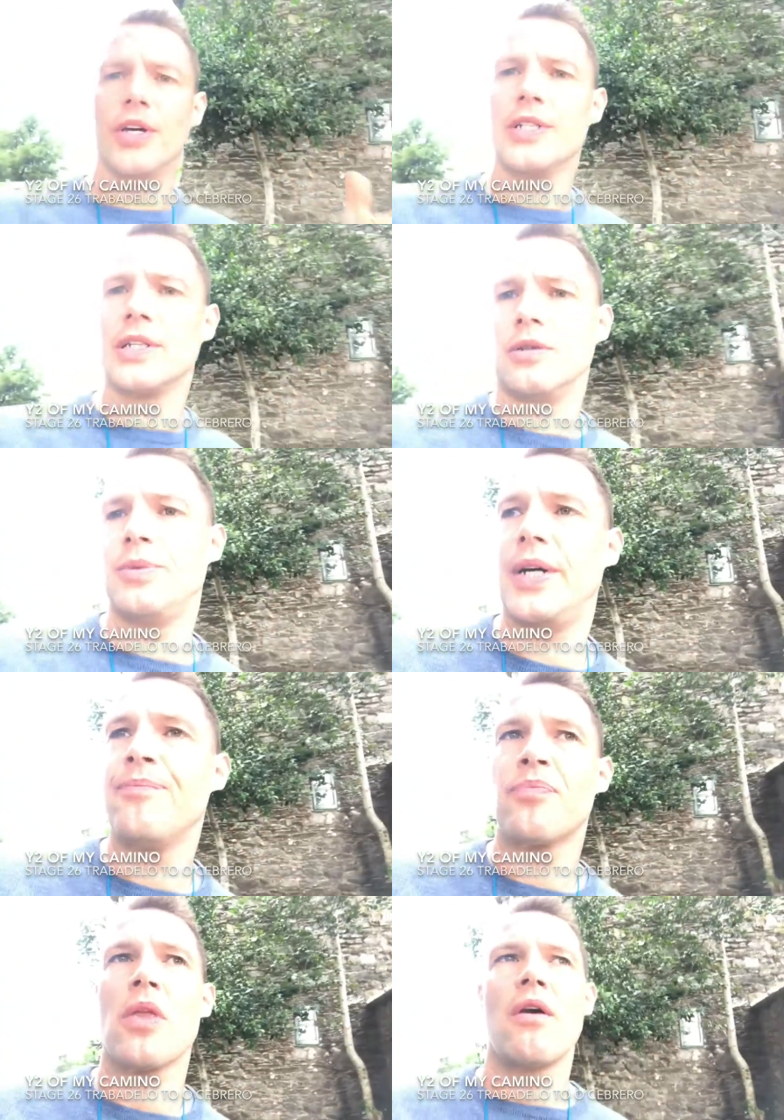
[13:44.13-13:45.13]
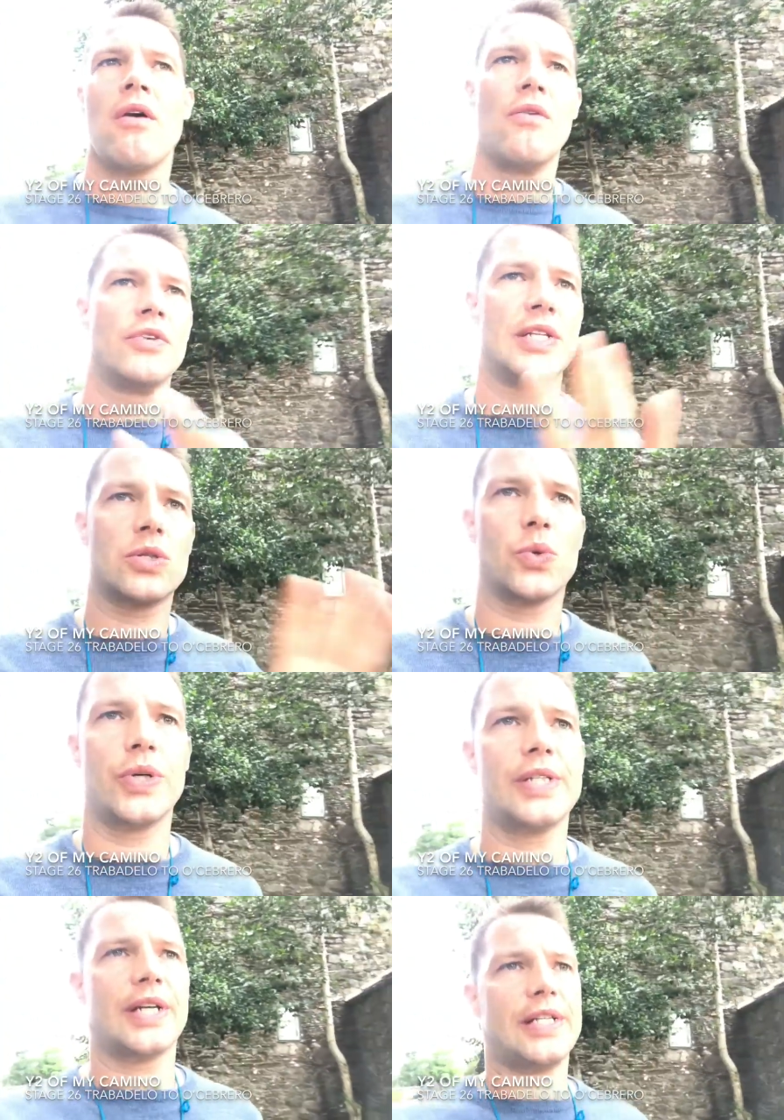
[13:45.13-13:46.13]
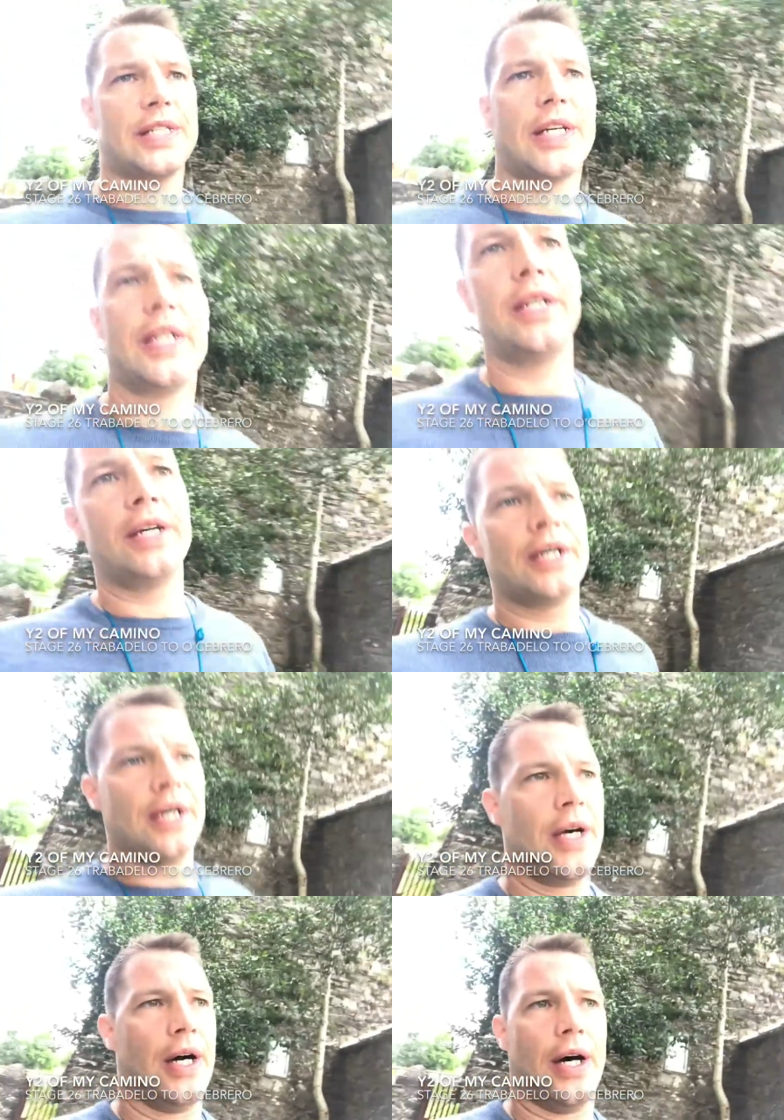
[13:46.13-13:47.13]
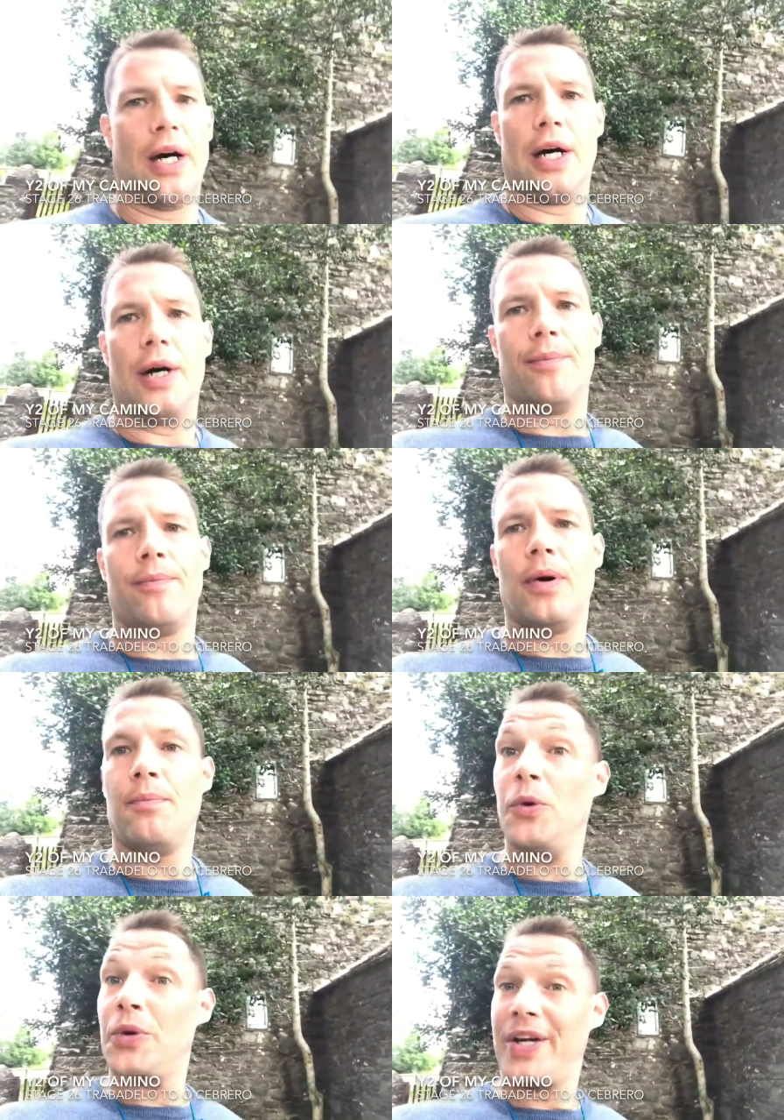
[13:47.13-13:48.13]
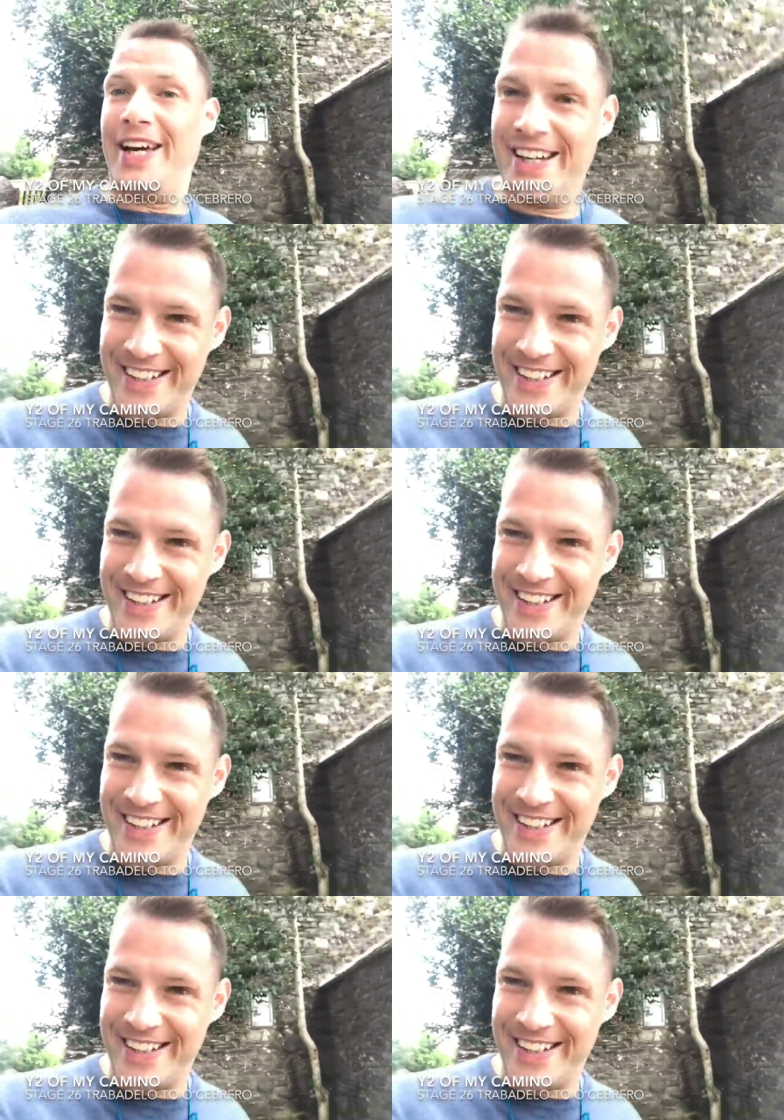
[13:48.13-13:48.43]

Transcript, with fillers: hurts a little bit, disorientated, um, moody,